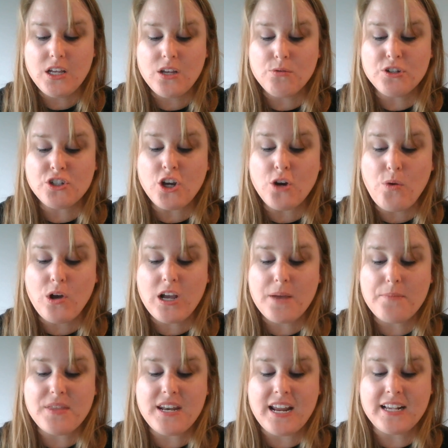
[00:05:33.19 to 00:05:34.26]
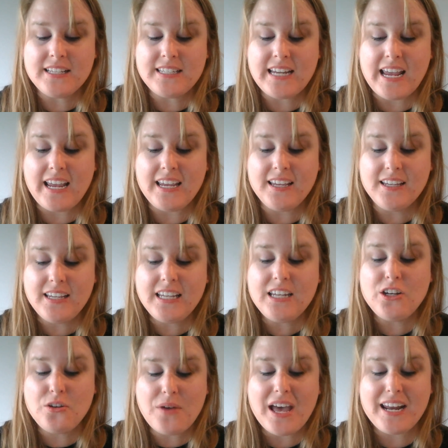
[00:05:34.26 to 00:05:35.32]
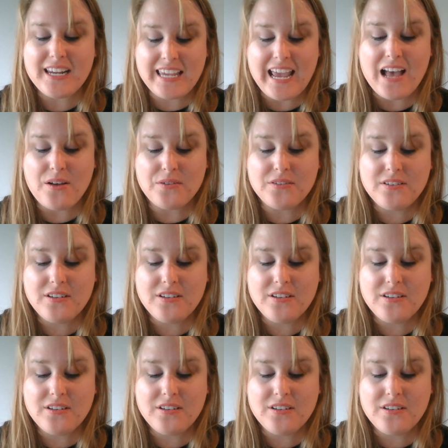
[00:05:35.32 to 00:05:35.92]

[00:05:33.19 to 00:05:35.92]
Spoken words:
When Joe woke up the next day, he knew how to count.